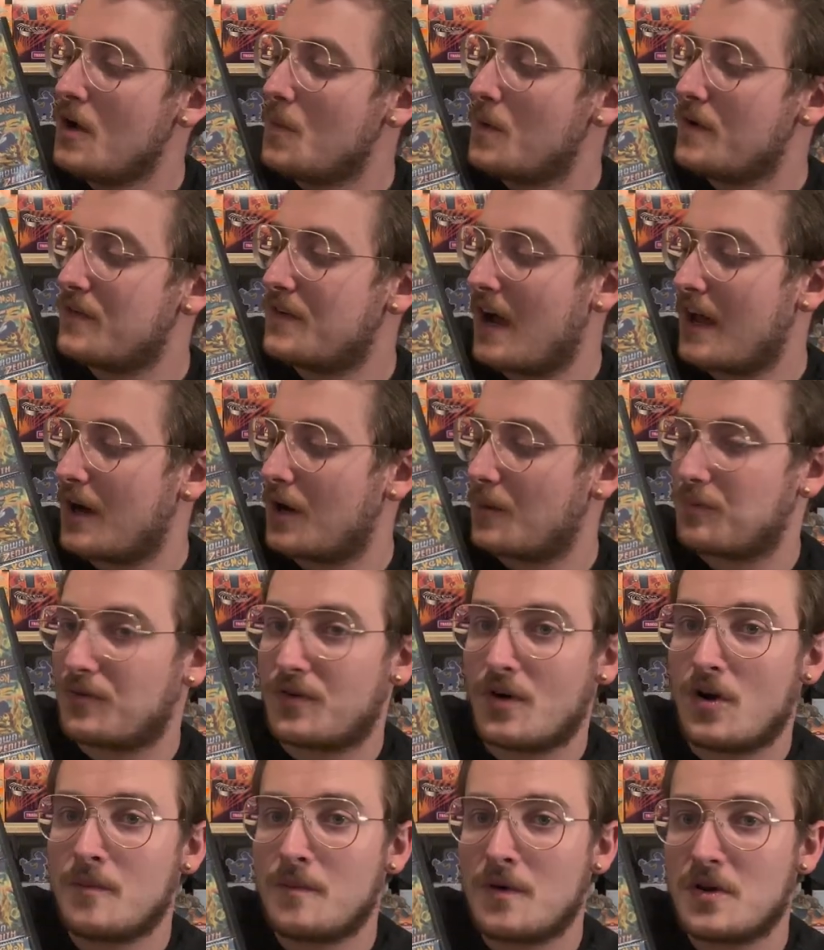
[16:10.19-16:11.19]
We've got our
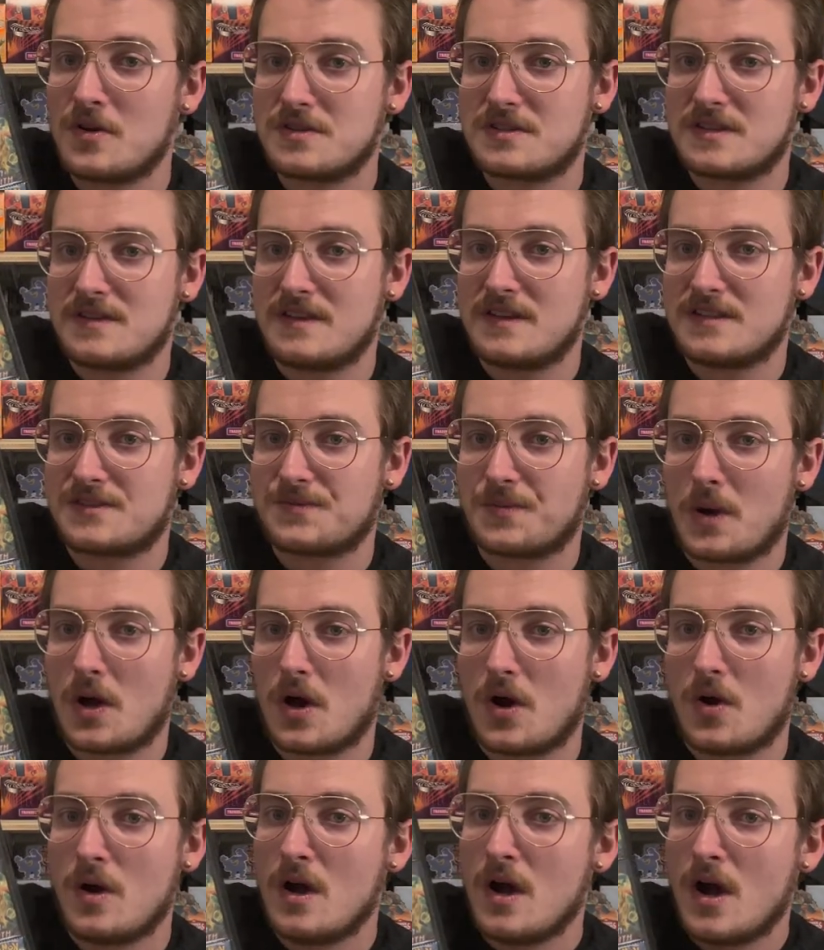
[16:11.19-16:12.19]
promos in this
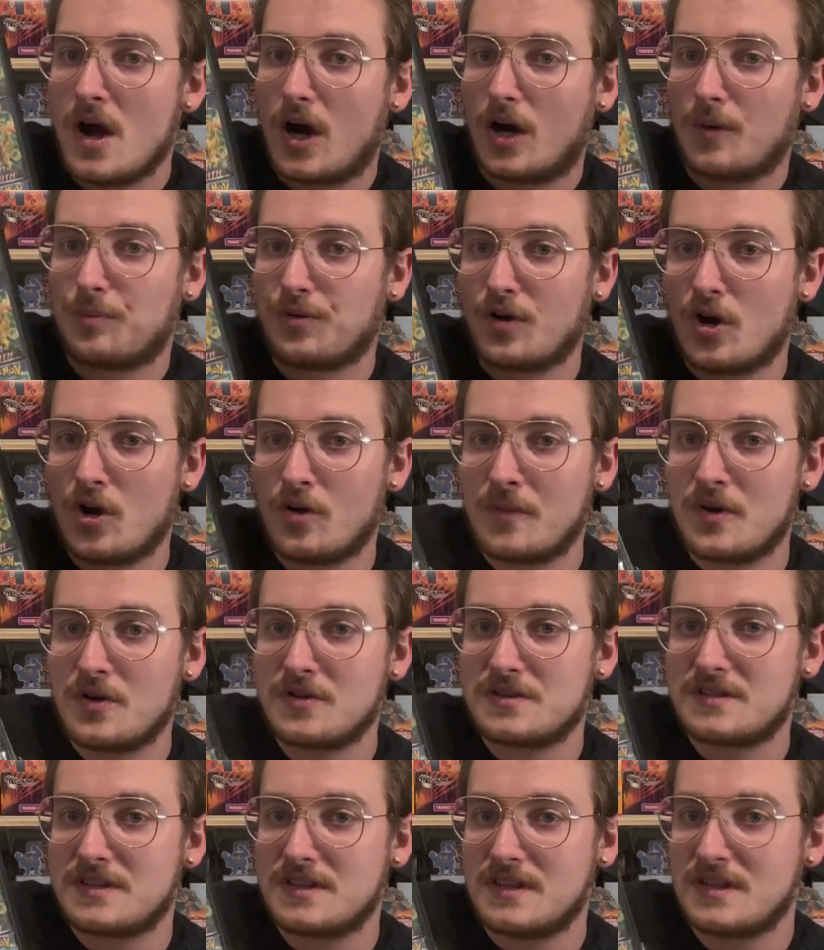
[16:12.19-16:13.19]
row, our
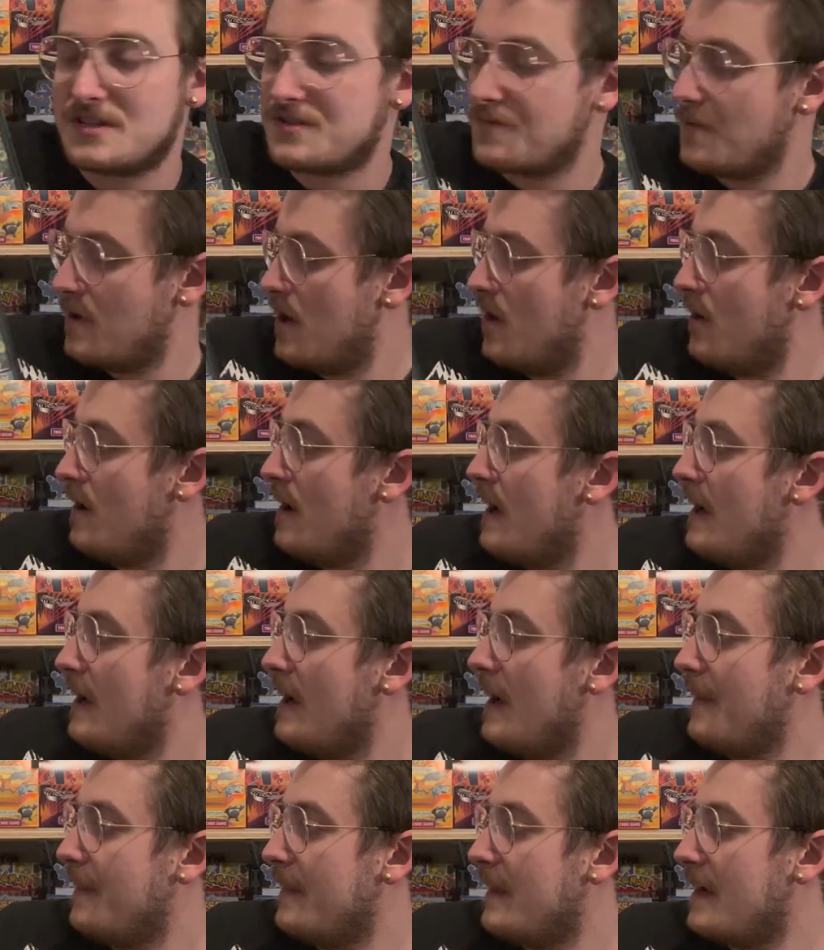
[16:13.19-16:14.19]
promos in this row,
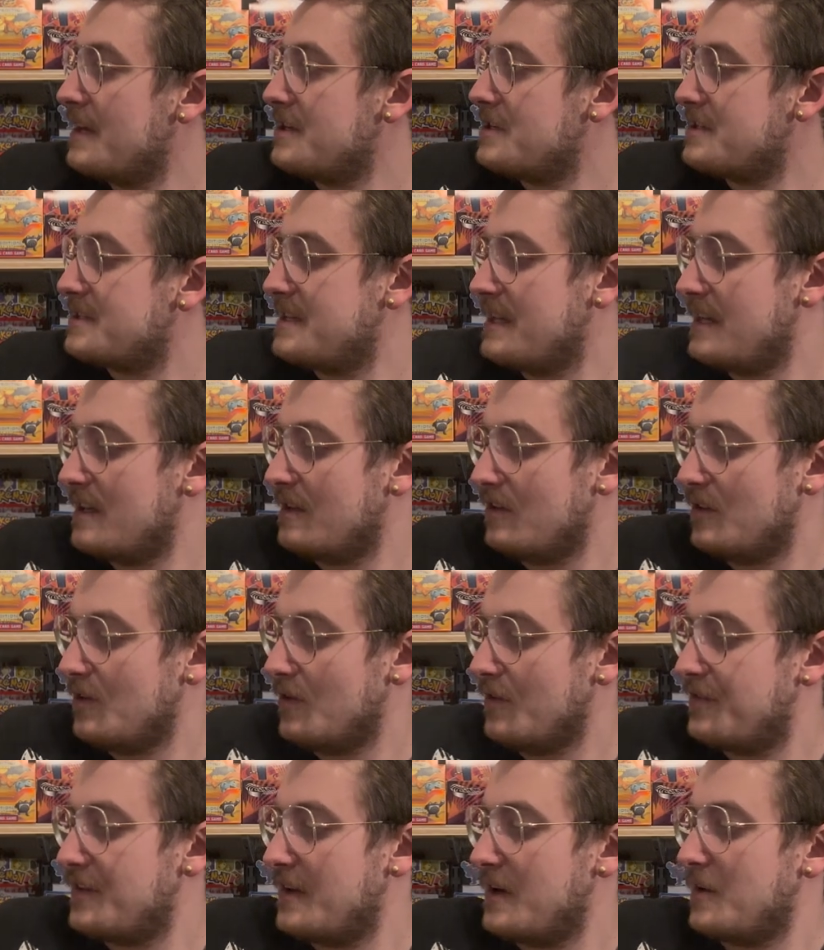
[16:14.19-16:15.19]
and then I just did a little
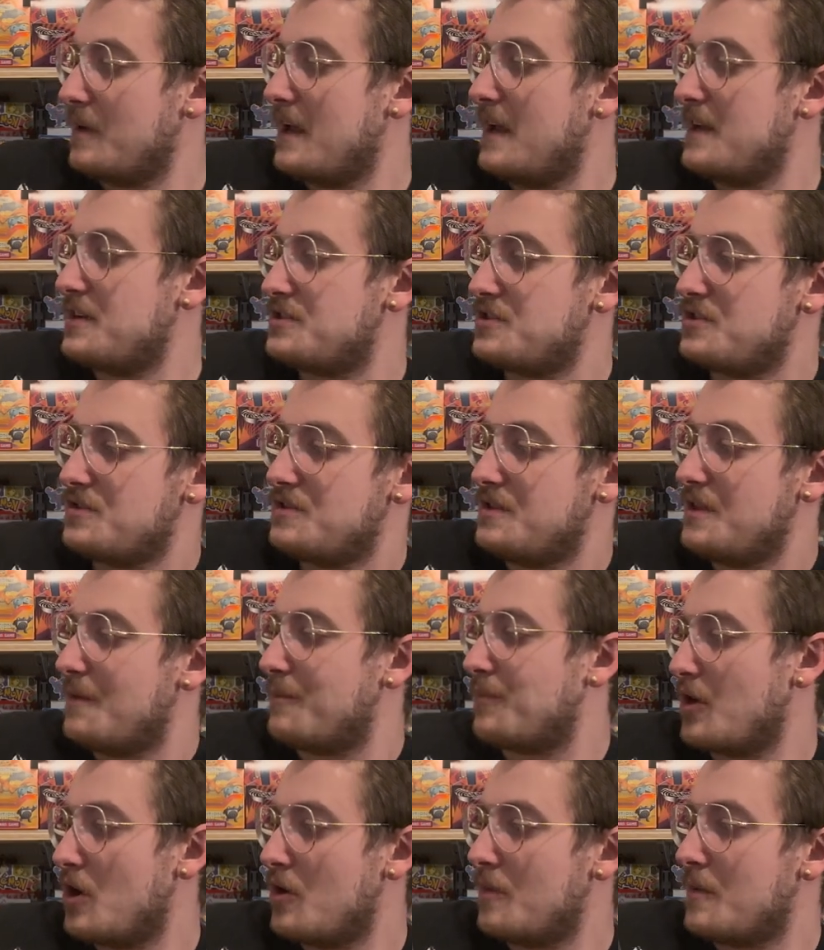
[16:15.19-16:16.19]
thing. We had the
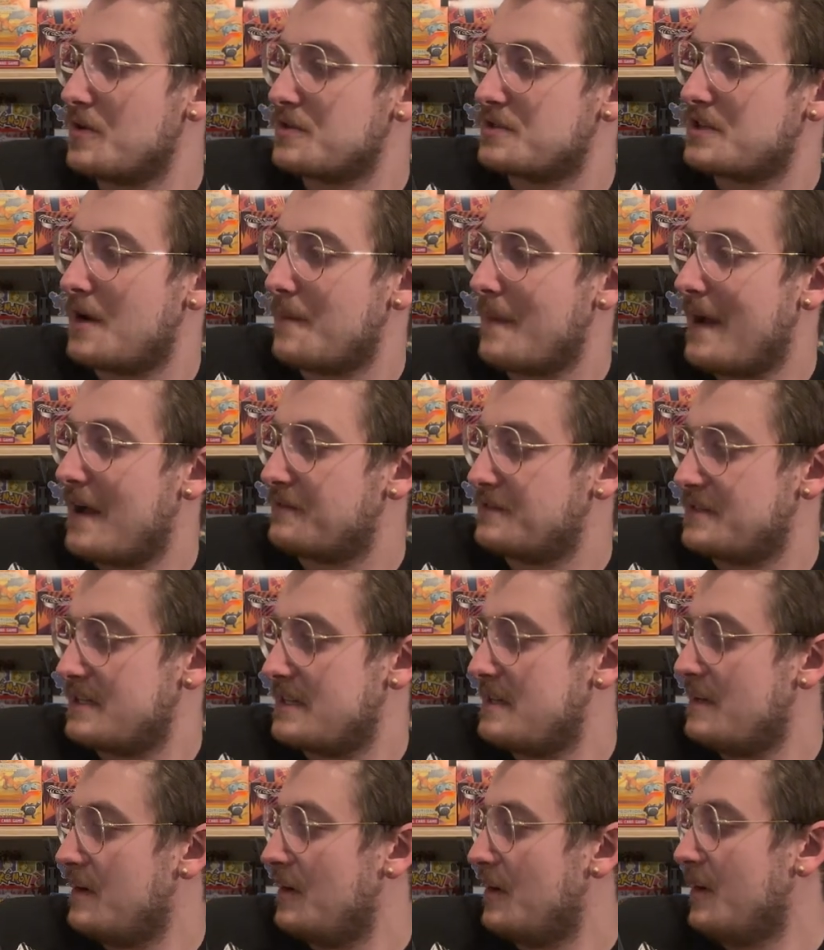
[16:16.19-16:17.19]
promos come out to
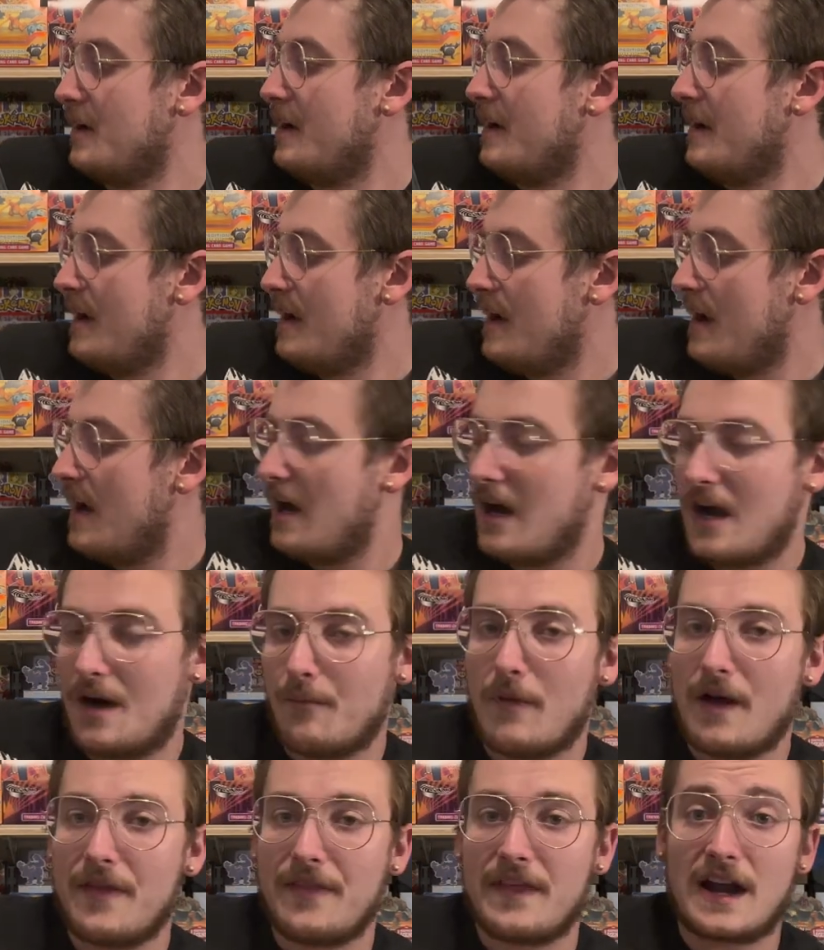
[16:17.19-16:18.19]
here,
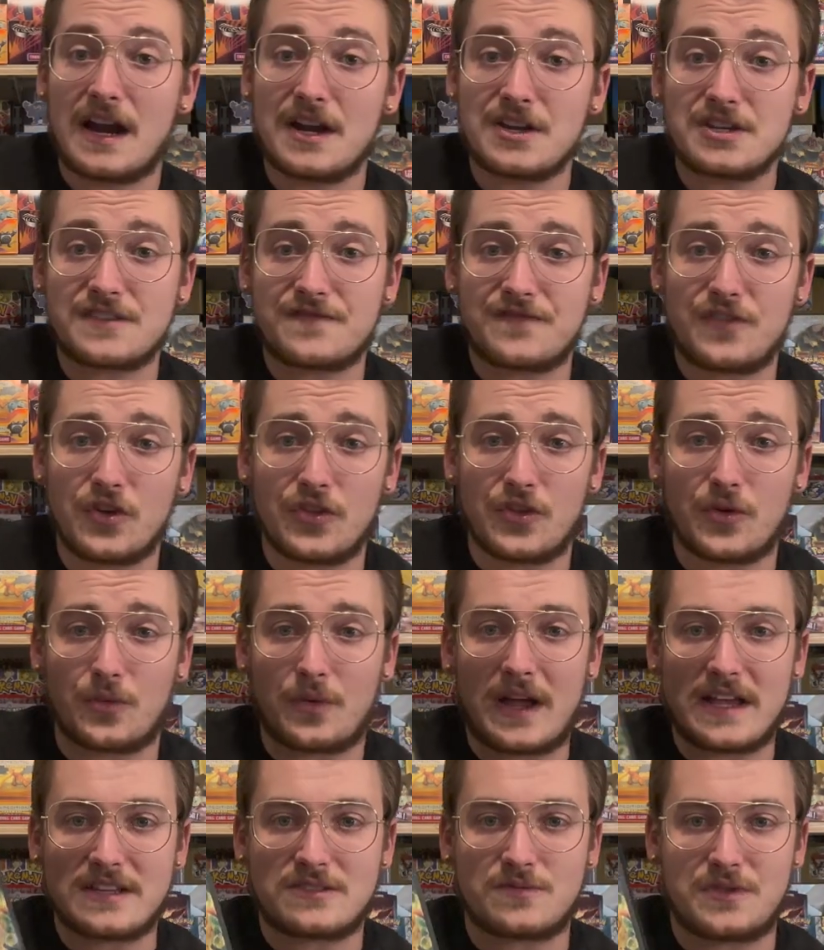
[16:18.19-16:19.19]
um, and then I just filled the
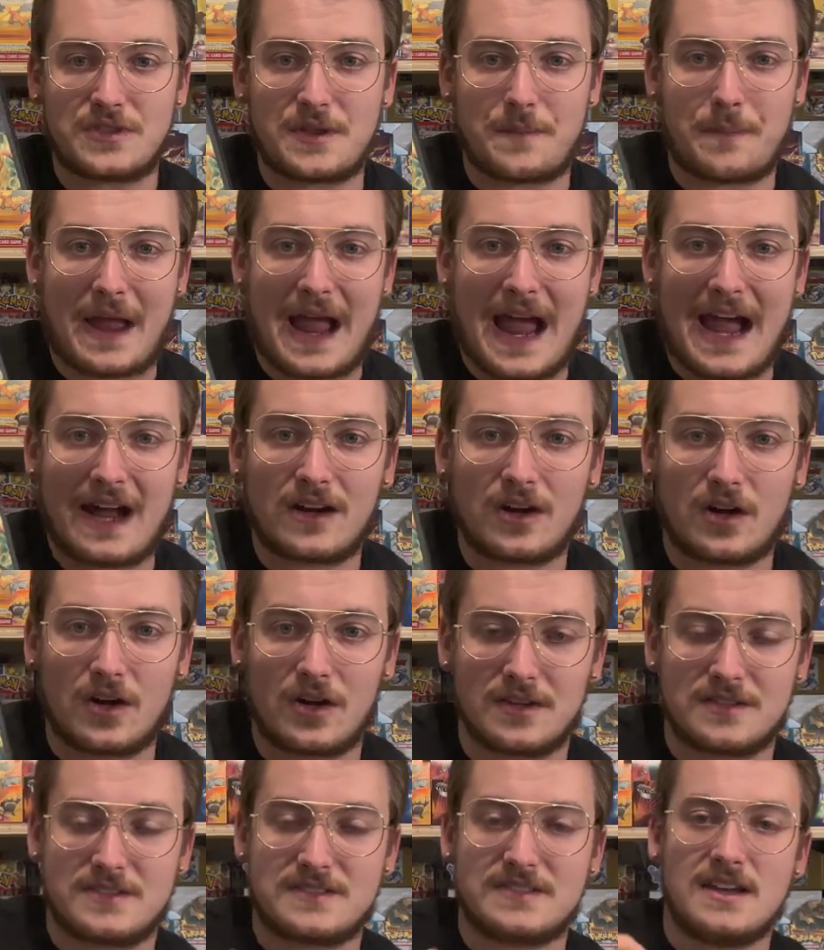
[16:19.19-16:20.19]
rest with the pack
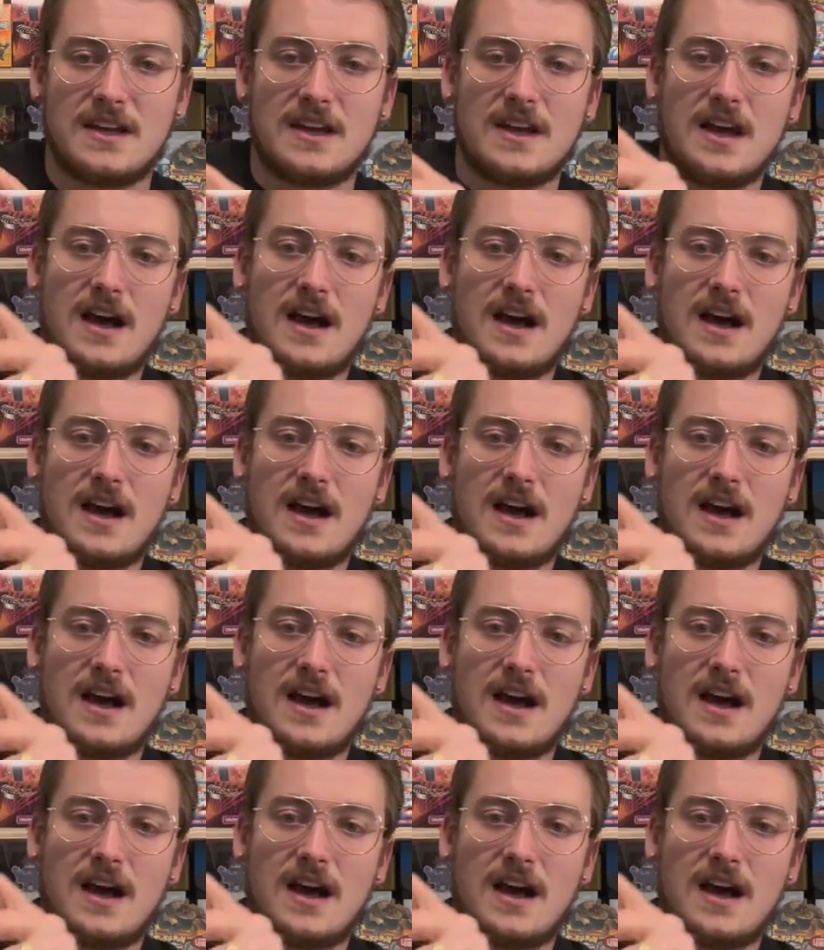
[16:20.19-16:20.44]
arts.